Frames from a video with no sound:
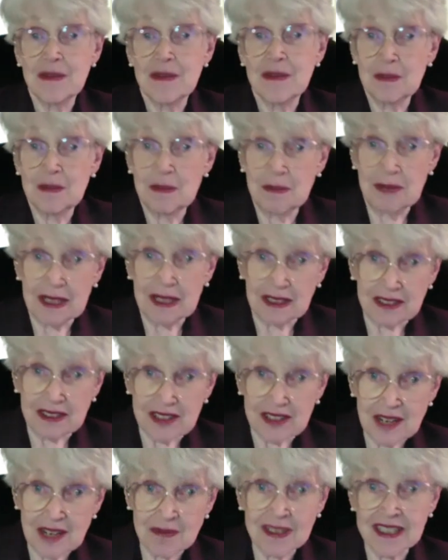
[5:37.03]
male
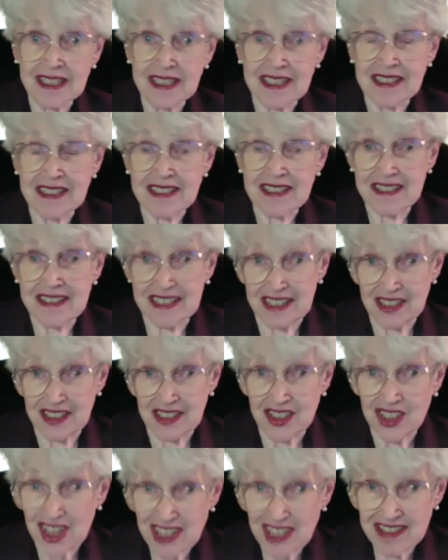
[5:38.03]
dominance,
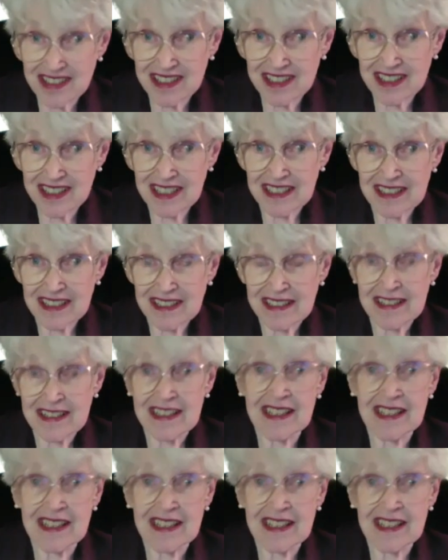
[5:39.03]
injustice.